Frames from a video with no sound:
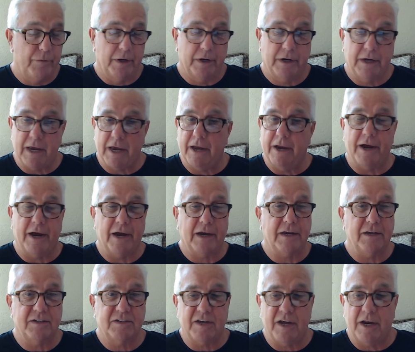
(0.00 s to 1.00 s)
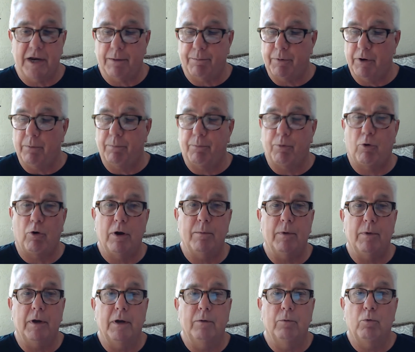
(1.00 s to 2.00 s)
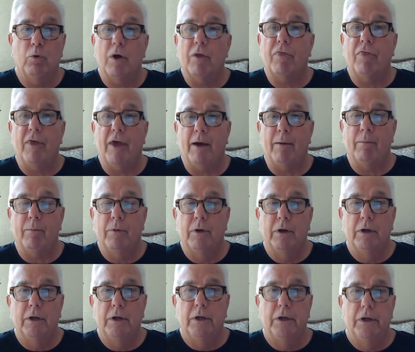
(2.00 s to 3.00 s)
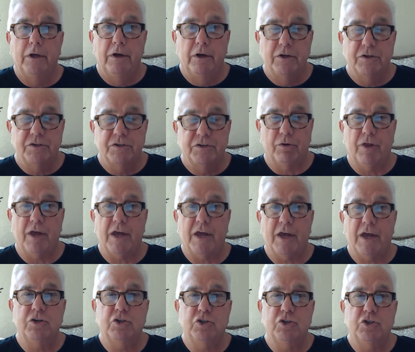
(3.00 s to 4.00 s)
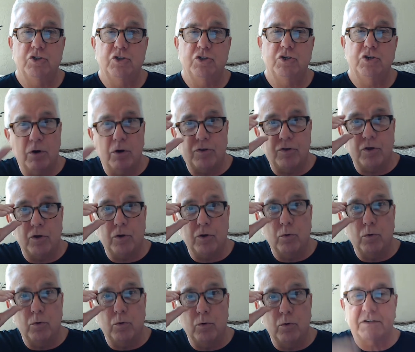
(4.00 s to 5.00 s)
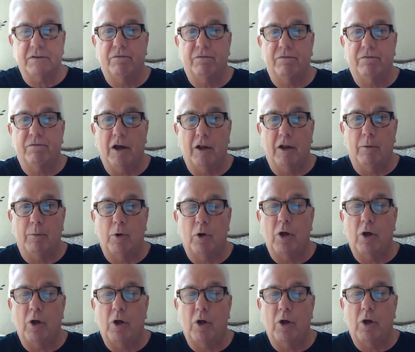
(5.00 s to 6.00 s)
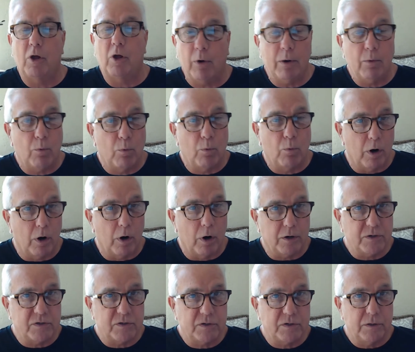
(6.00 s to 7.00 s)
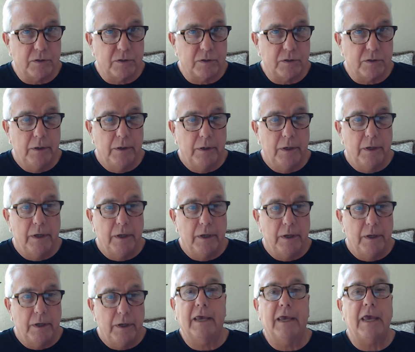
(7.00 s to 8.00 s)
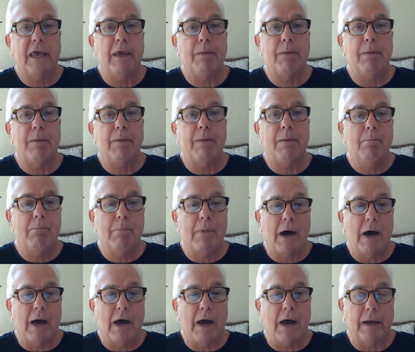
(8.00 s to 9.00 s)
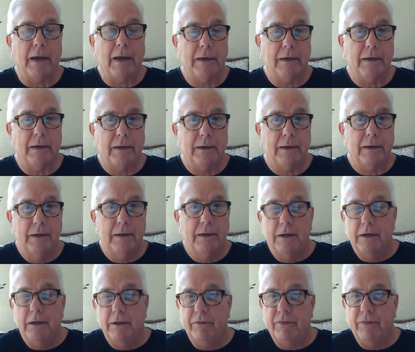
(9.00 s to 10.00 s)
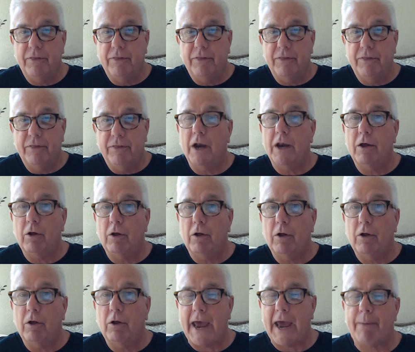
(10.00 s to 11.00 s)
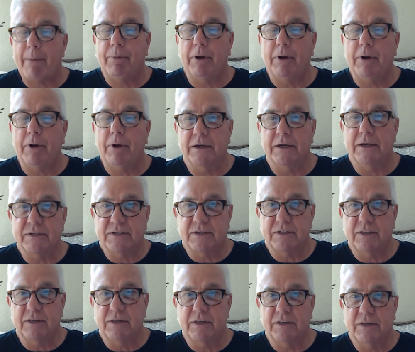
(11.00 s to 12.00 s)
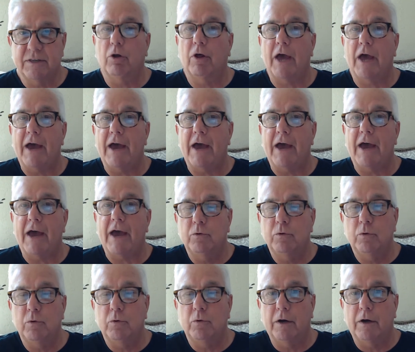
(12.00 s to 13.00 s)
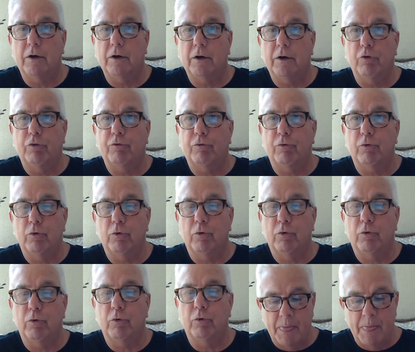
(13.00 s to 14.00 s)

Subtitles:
again, I could set up an appointment with them so they can share with you what's available, how it works, and keep in mind that what will happen is that you'll have to go through